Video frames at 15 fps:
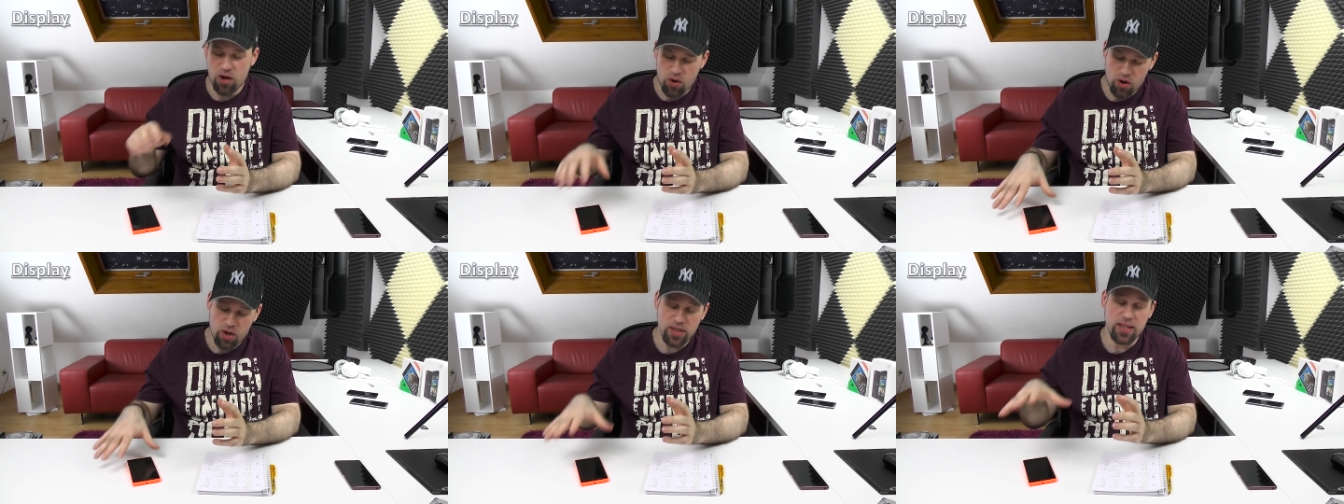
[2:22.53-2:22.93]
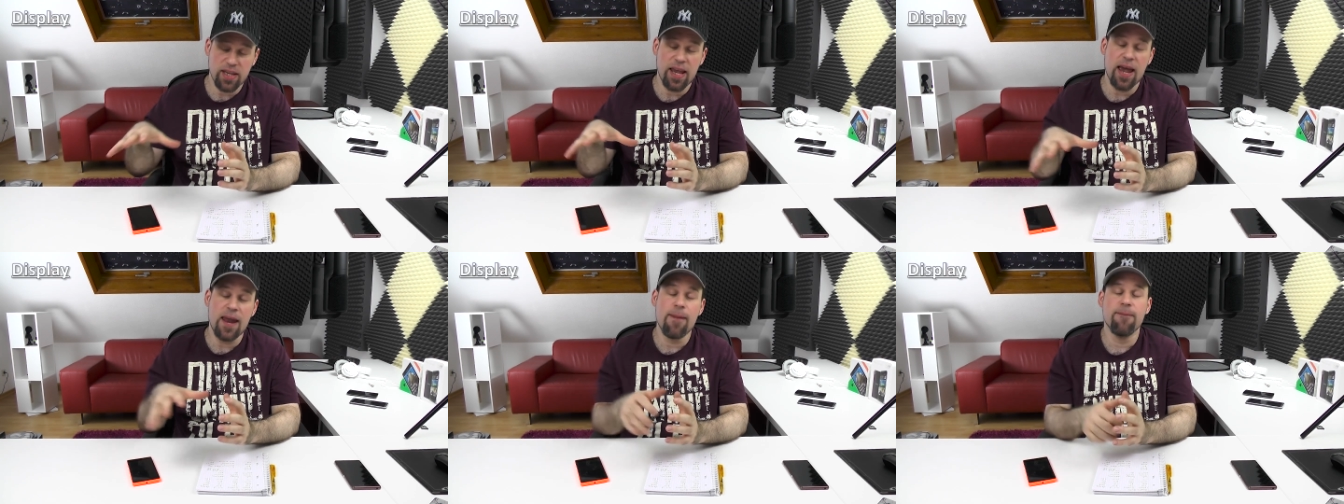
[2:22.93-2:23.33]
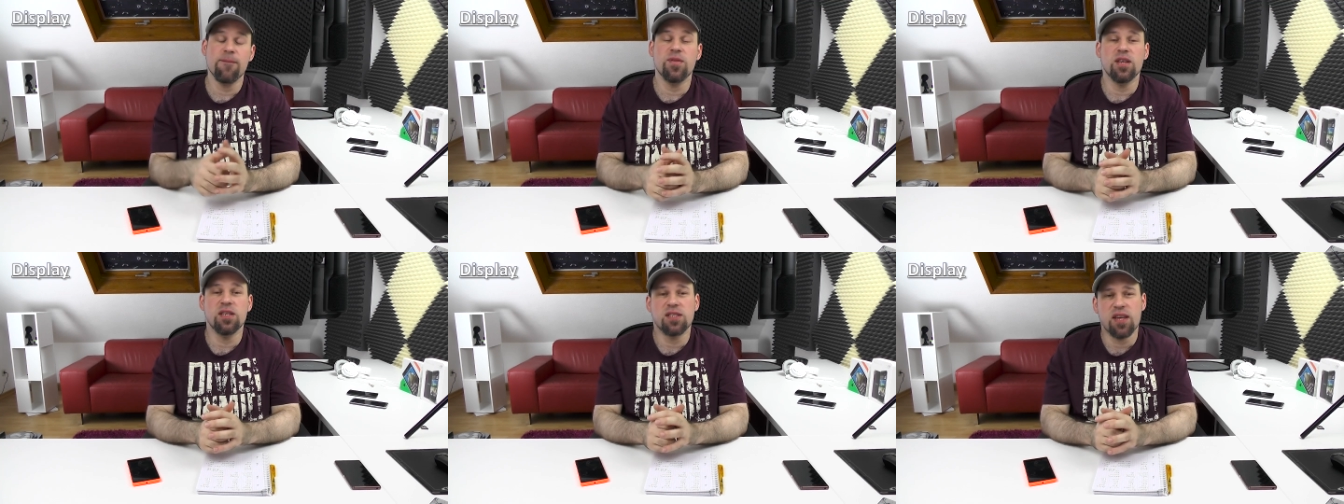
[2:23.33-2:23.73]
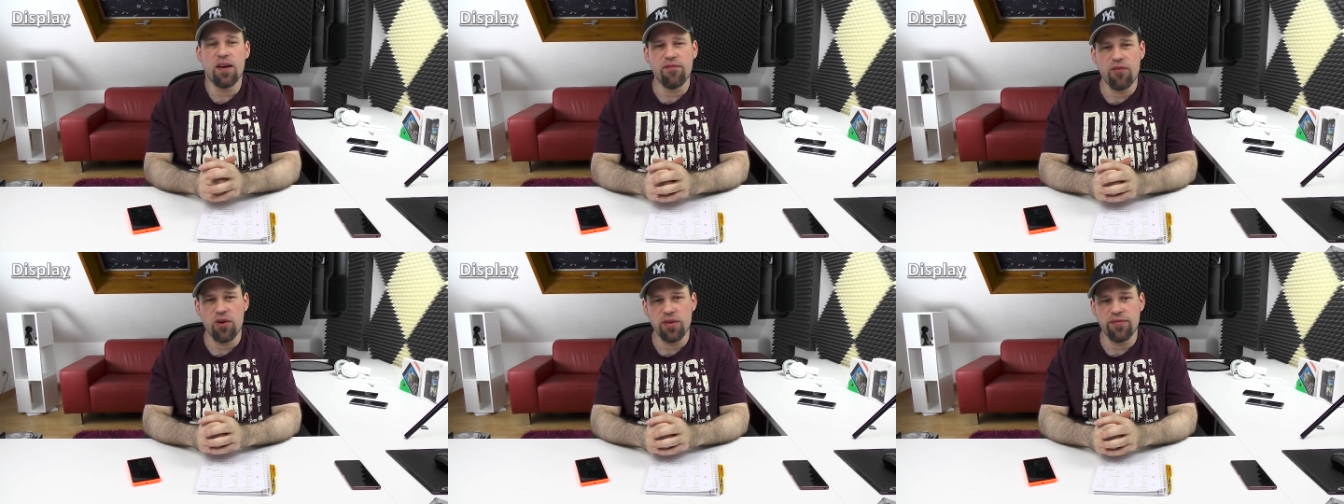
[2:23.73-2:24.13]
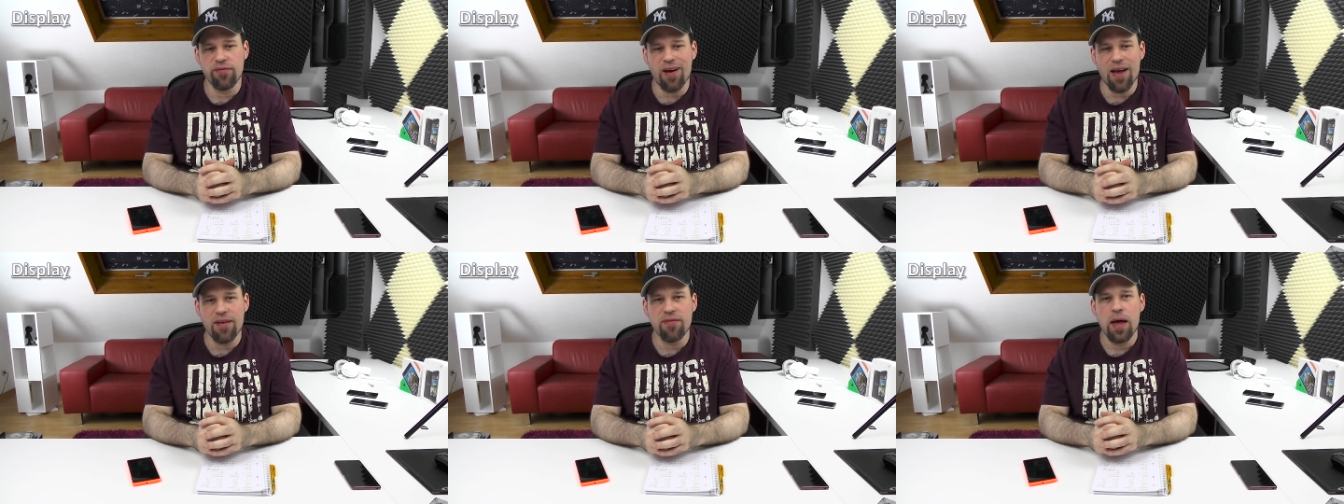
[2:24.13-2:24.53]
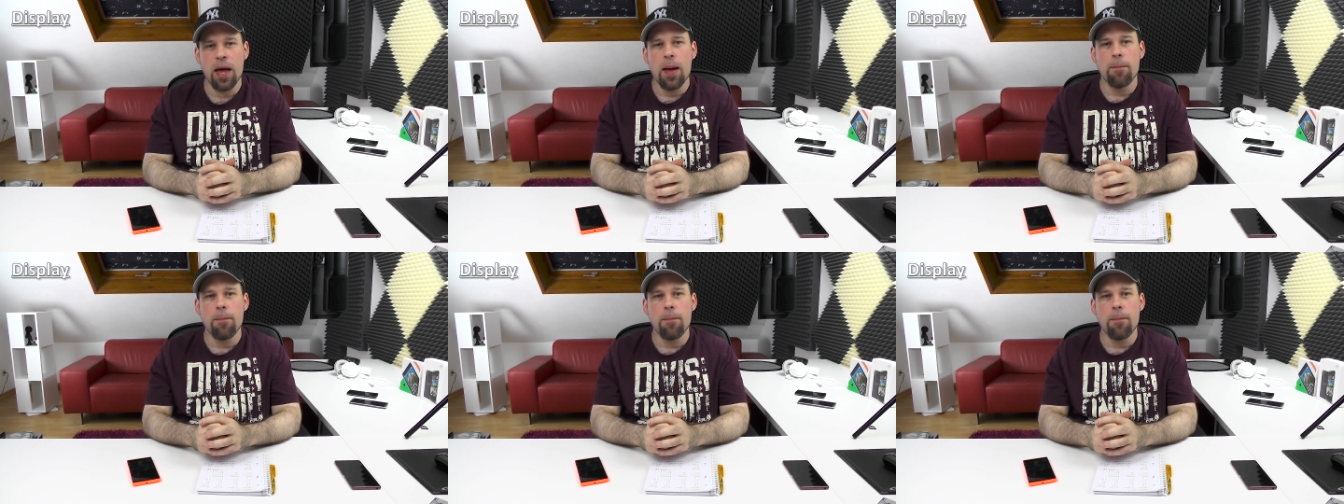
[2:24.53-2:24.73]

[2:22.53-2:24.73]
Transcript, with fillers: again the 735,